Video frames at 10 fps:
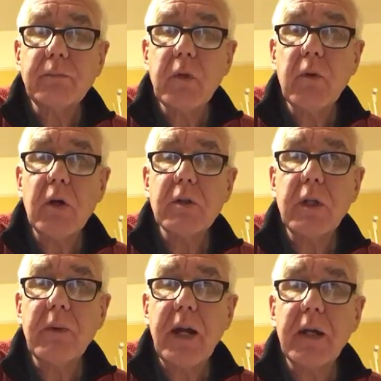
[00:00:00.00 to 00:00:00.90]
You're asking
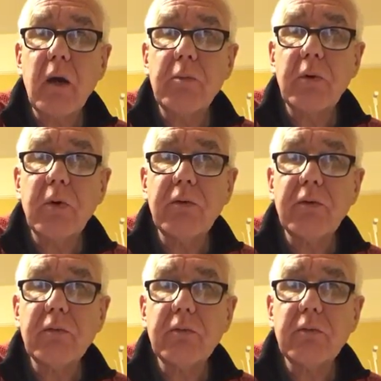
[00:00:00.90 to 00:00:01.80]
about the gold proof,
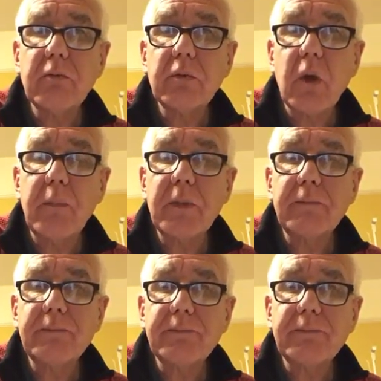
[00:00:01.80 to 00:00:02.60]
Simon?